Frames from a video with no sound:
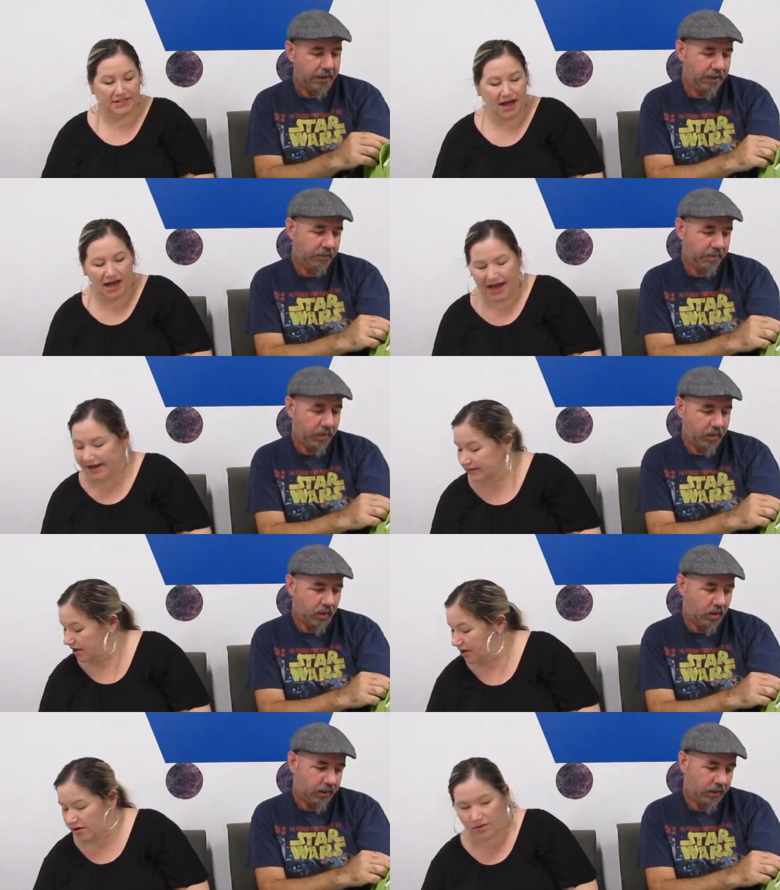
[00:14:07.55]
Speaker 1: it's I think we put it
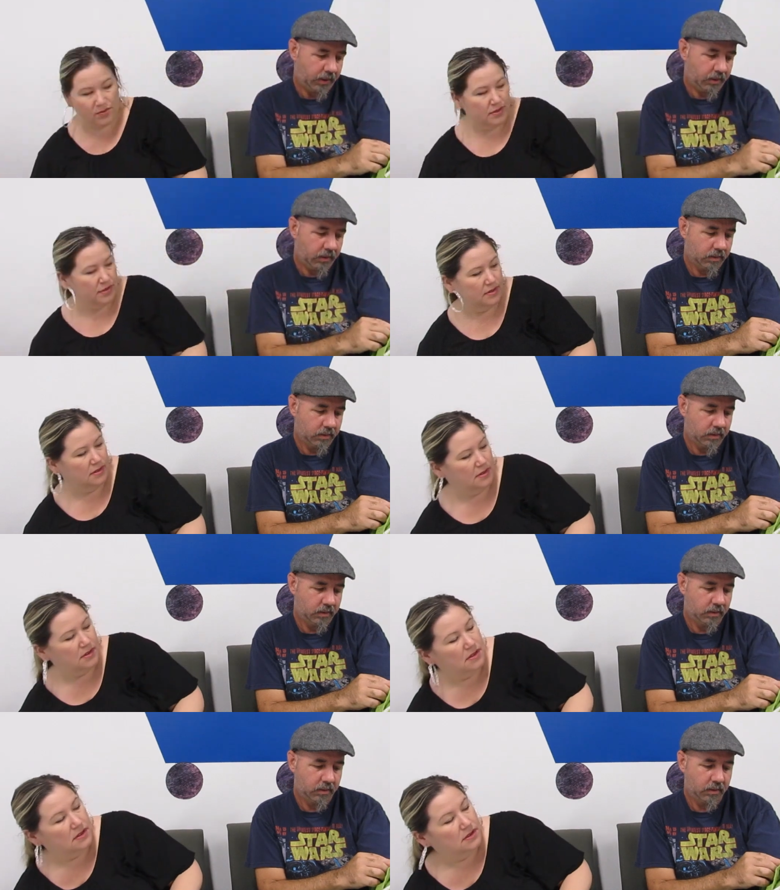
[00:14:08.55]
low. all in here.
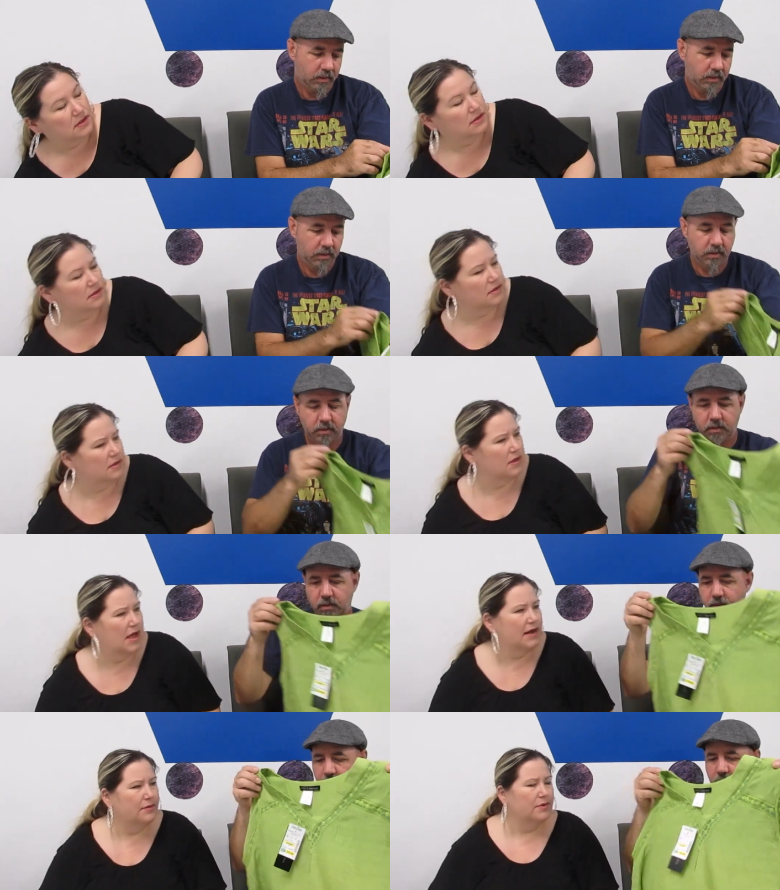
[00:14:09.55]

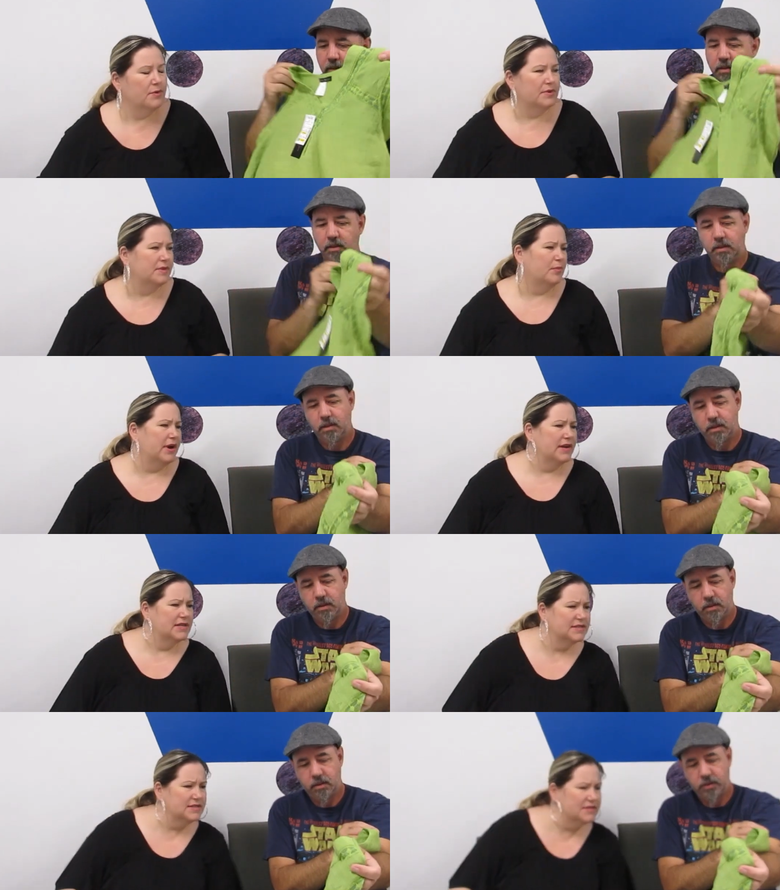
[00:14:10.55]
I don't know what the brand
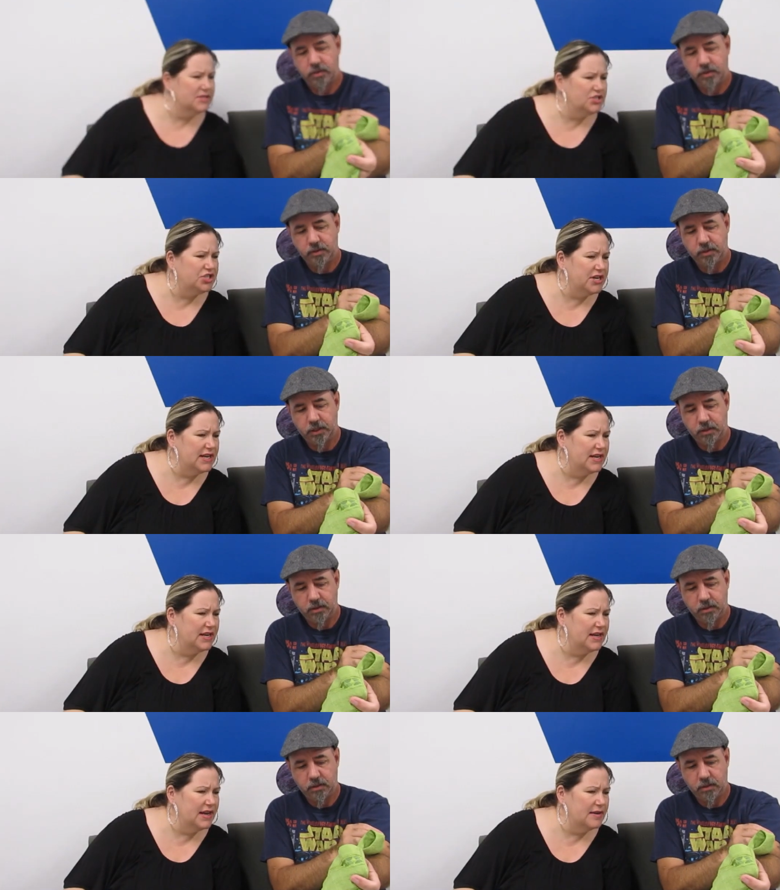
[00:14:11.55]
is.
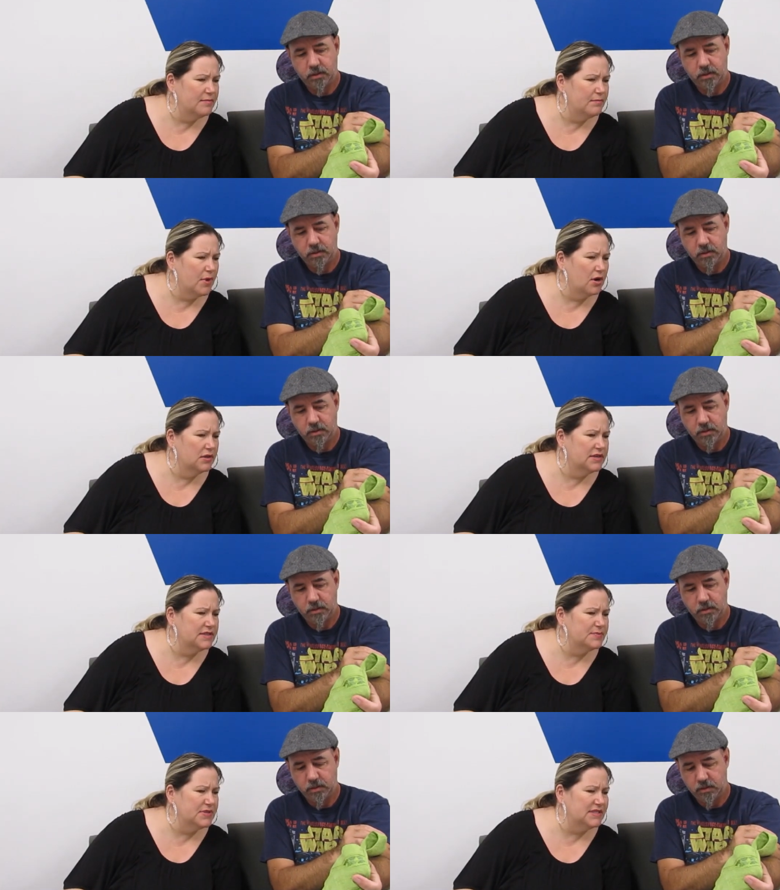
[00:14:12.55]
Genie and
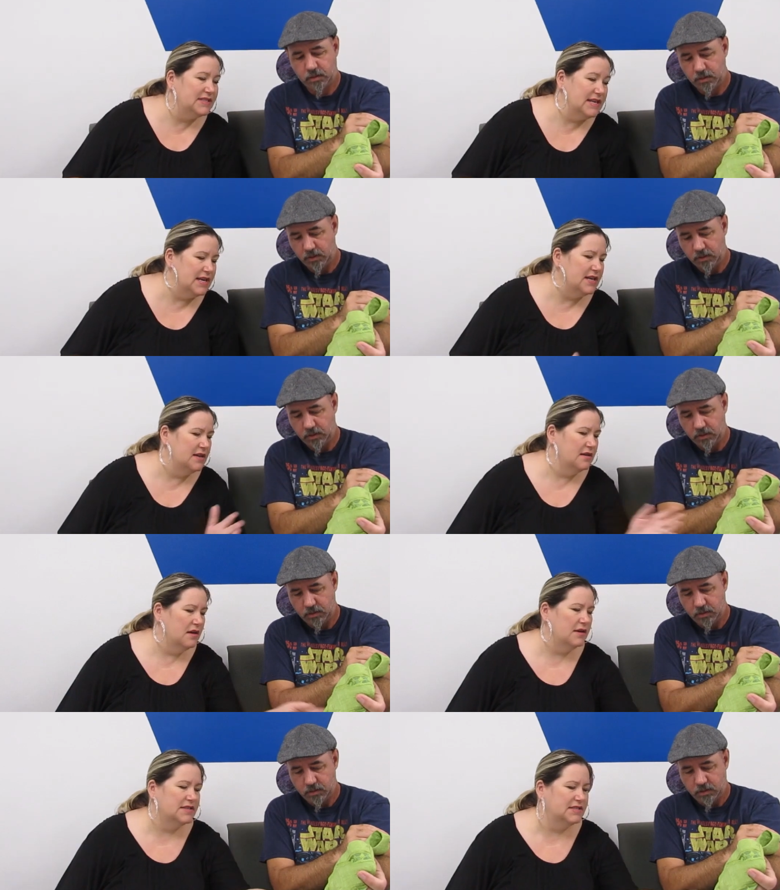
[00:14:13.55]
Marlis Petite
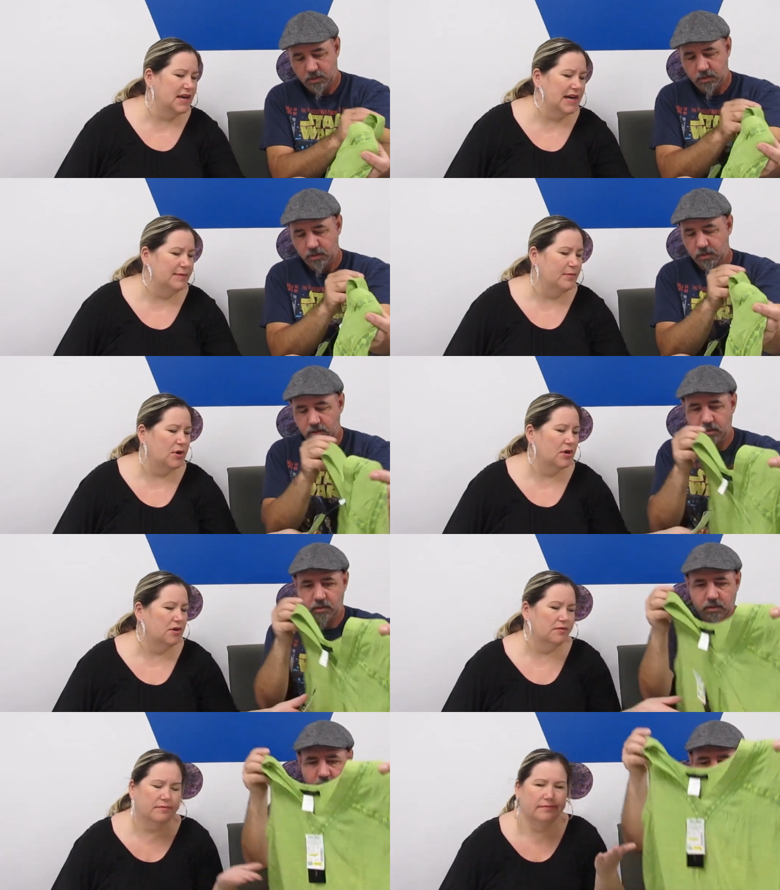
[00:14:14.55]
uh, Steinmart.